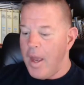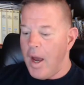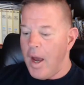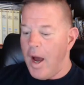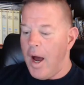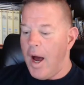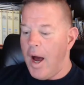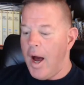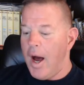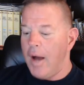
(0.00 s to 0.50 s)

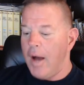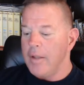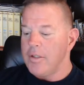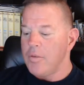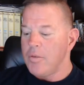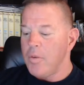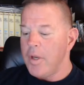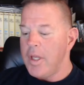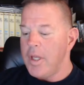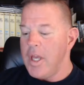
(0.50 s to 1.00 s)

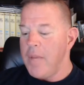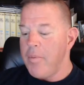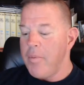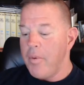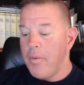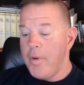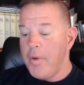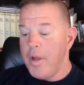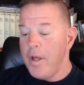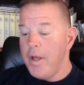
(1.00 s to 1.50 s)
Just want to keep it
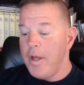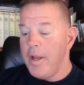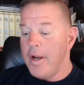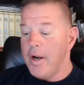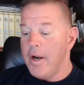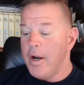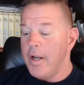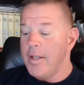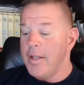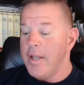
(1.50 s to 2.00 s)
real
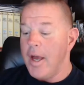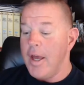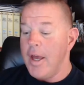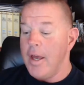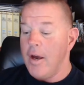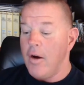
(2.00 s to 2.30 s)
here and tell you.